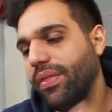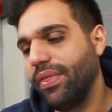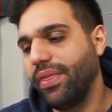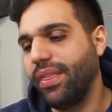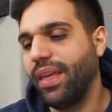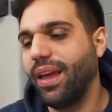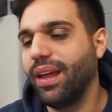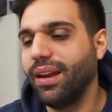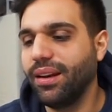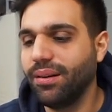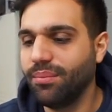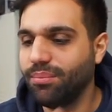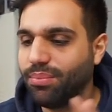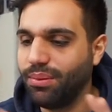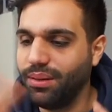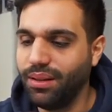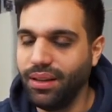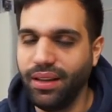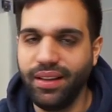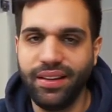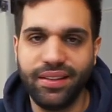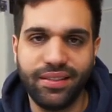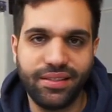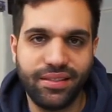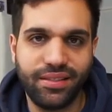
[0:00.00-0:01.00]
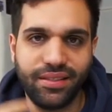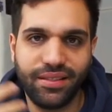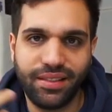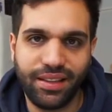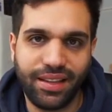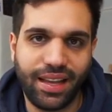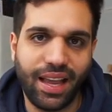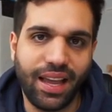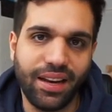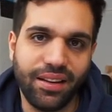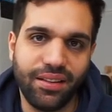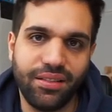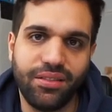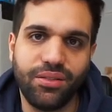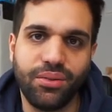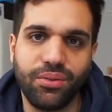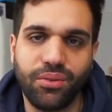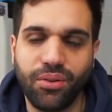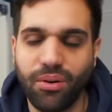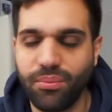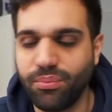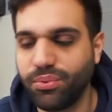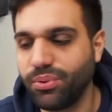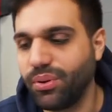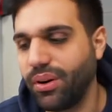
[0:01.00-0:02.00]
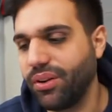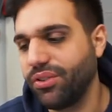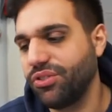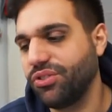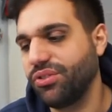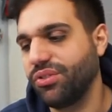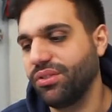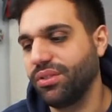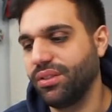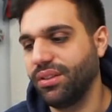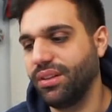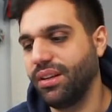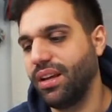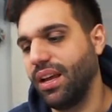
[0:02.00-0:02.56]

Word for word: then please get into compression,